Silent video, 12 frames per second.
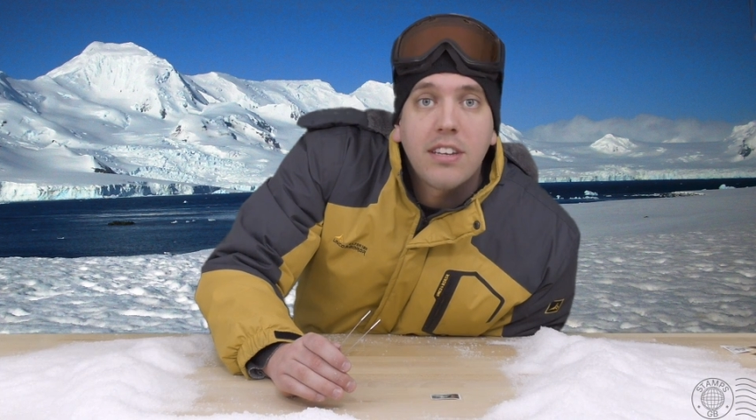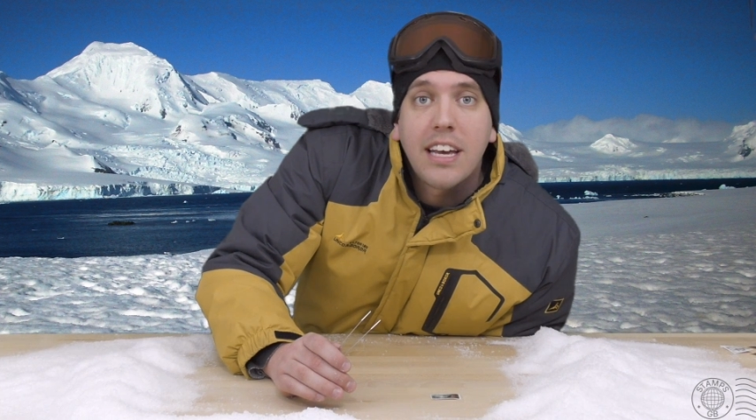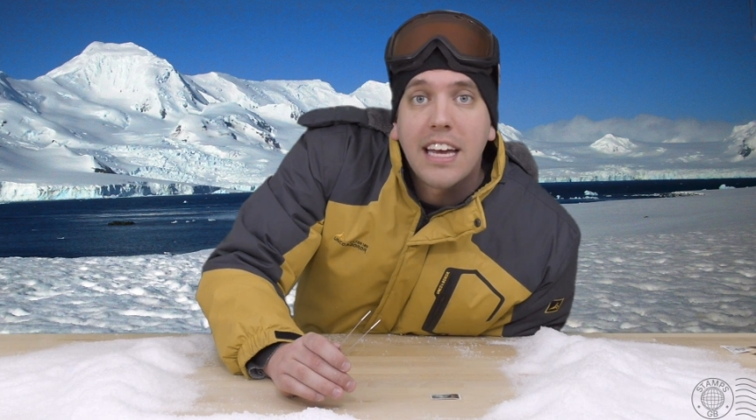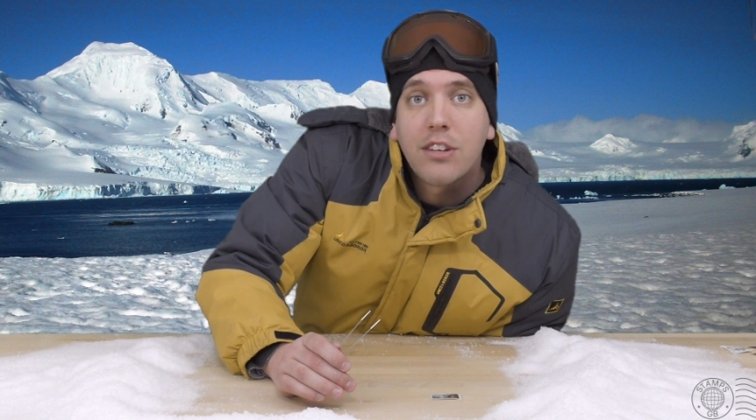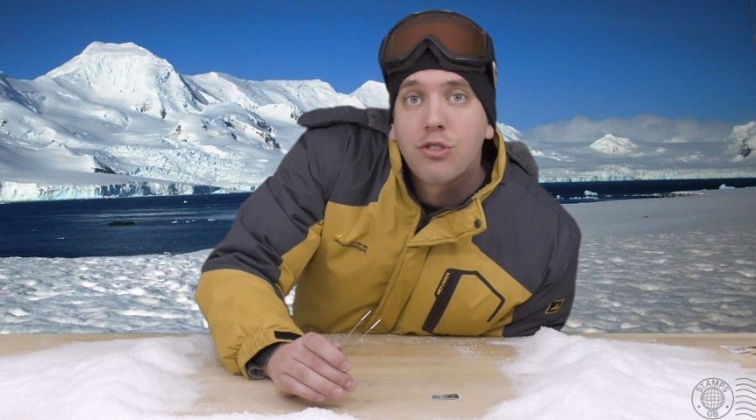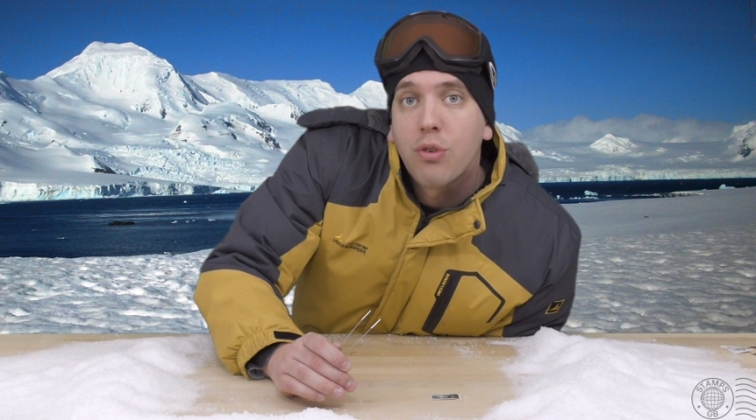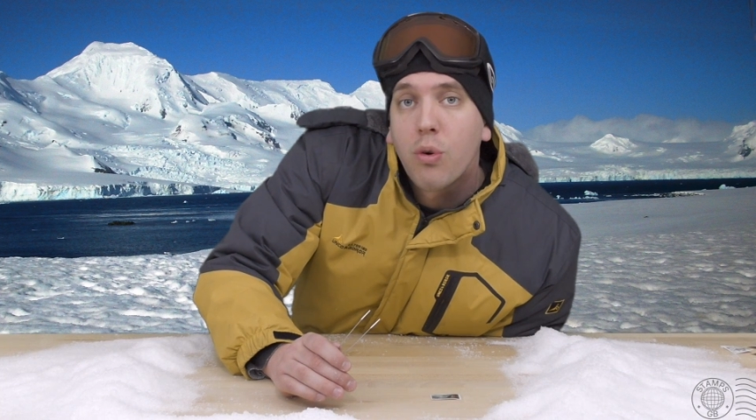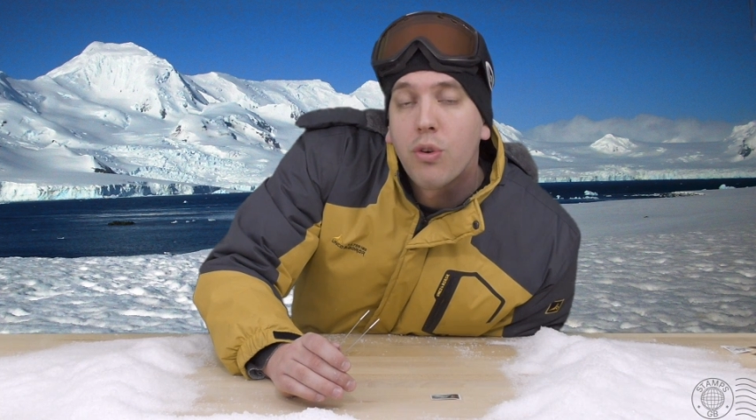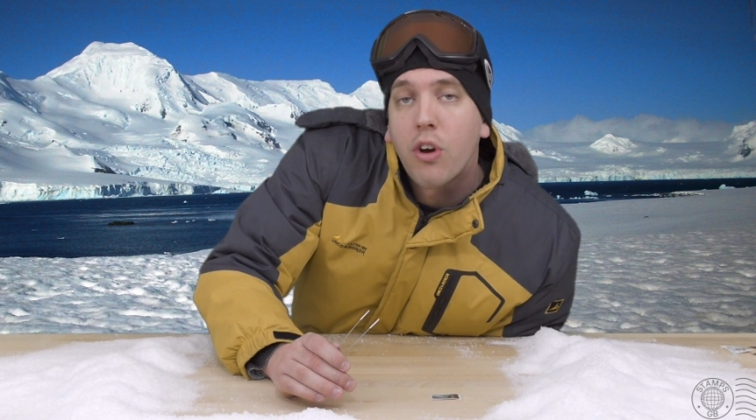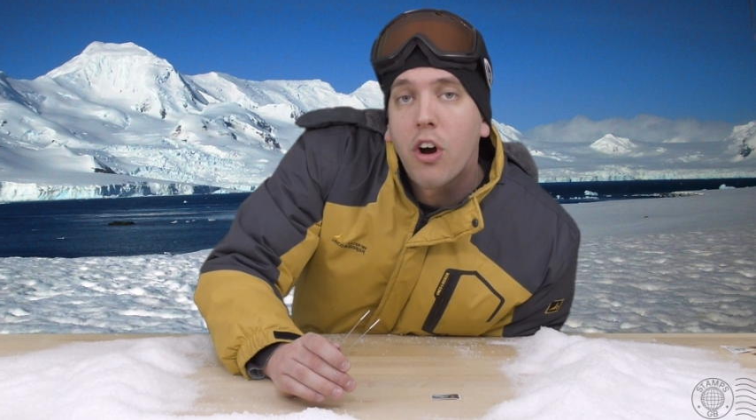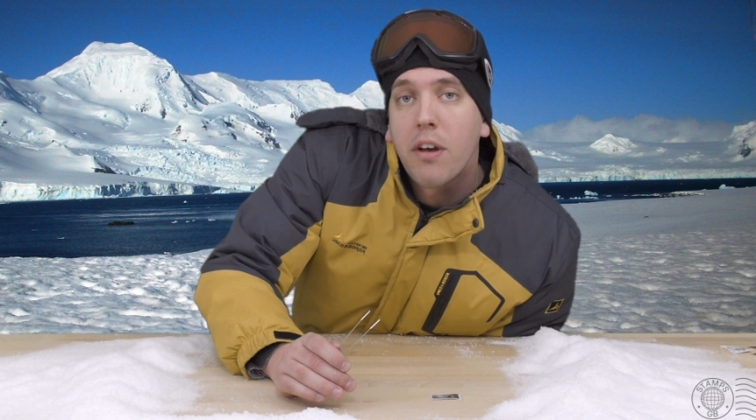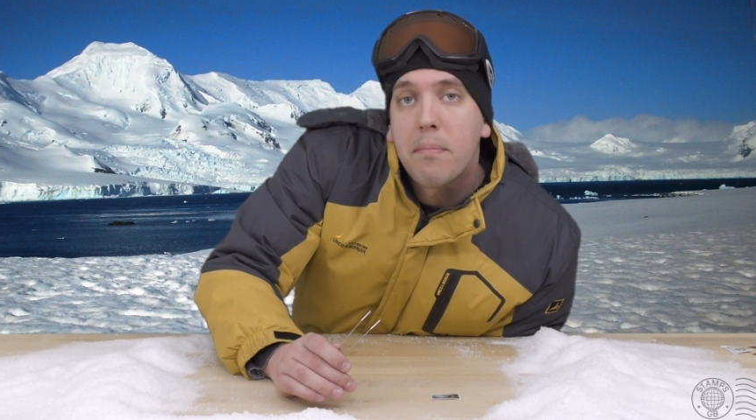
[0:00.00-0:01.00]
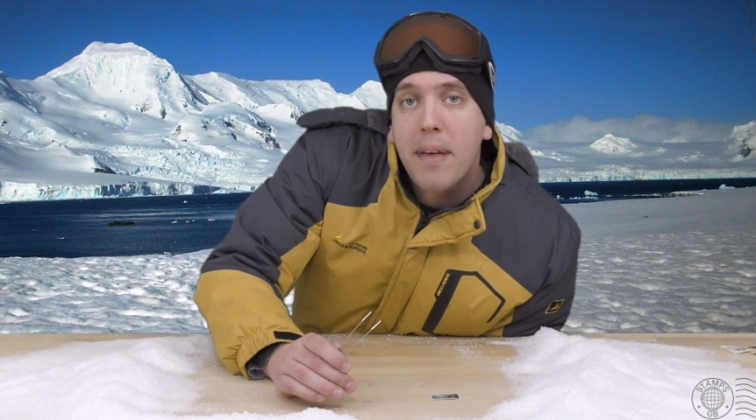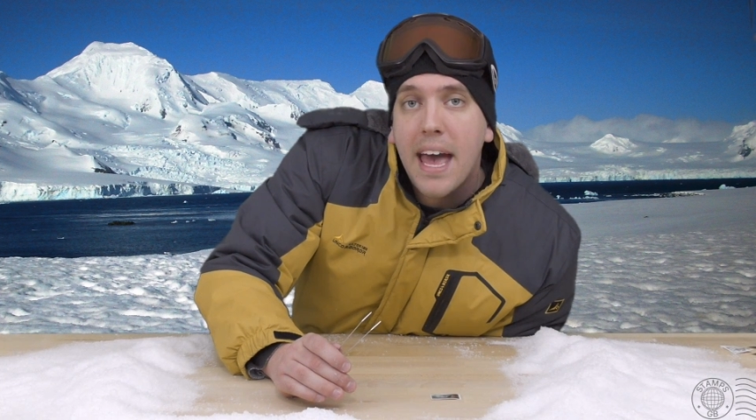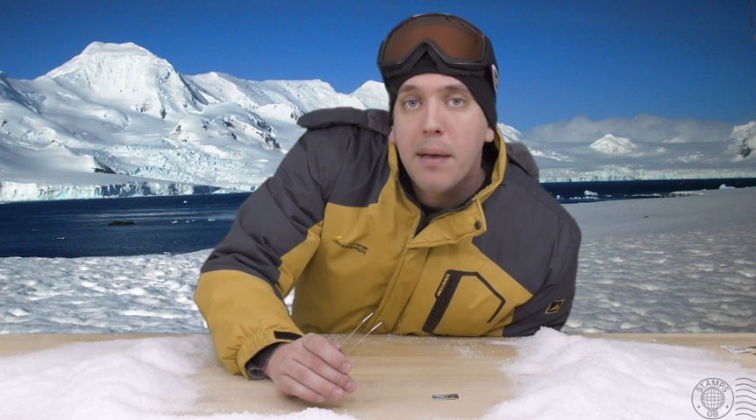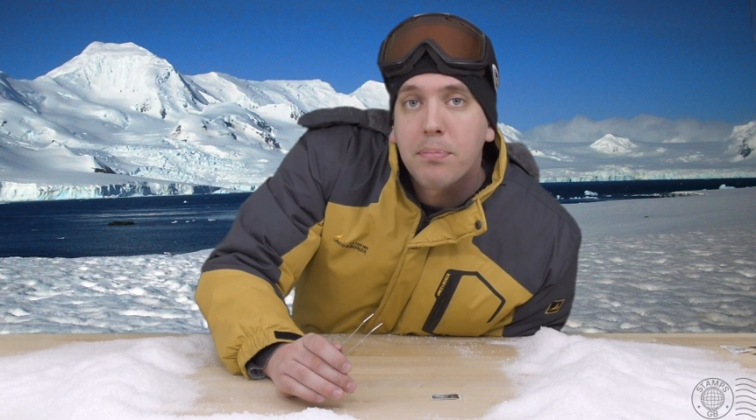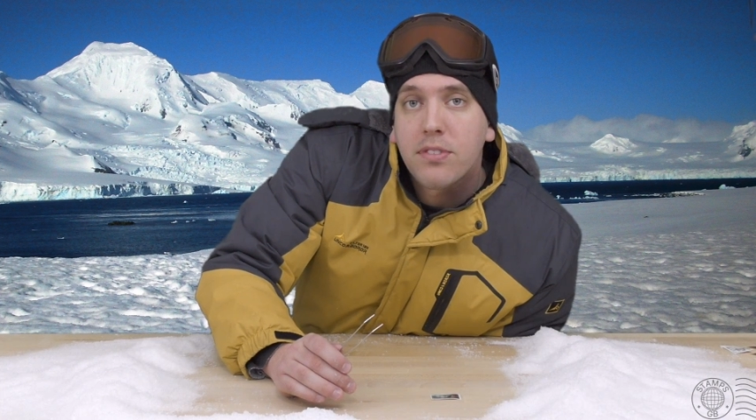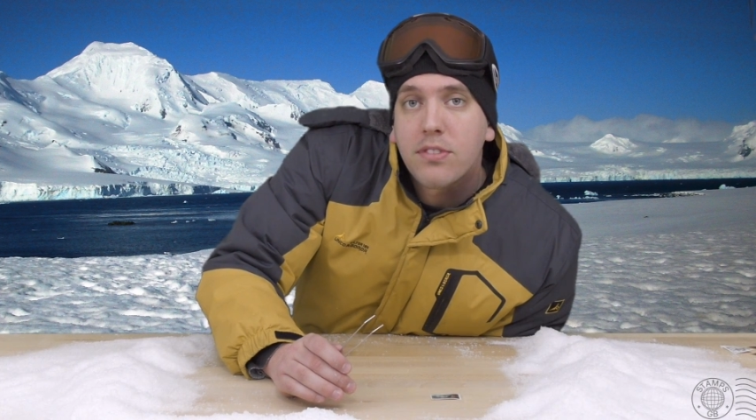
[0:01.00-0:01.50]
to get drawn on
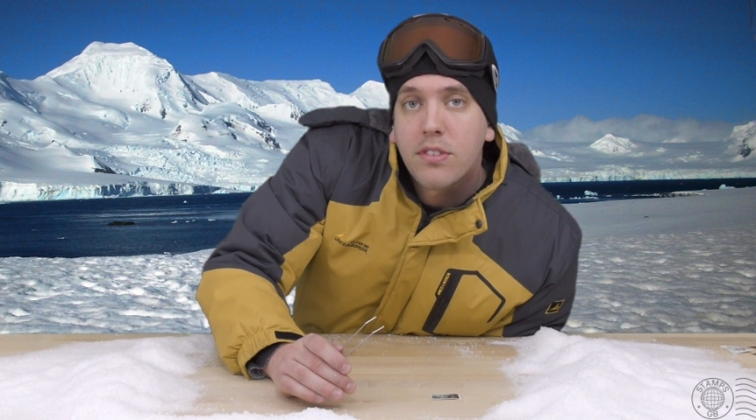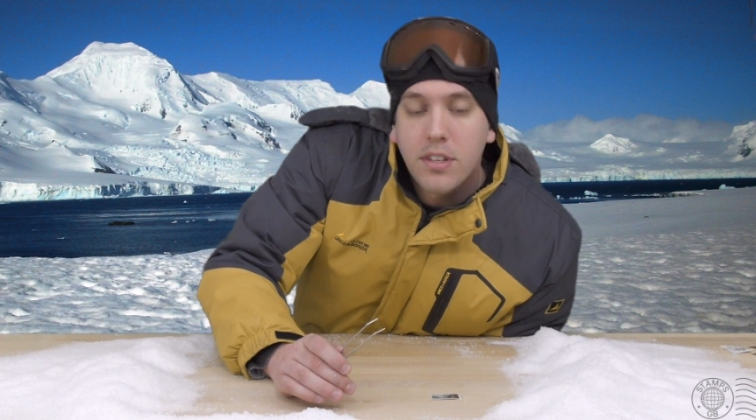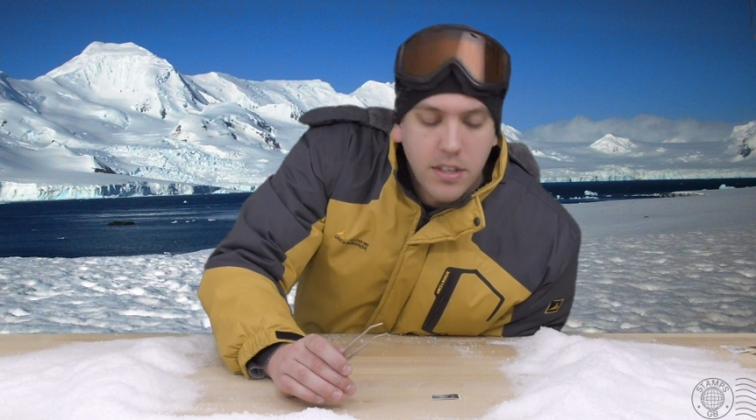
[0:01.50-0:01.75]
maps.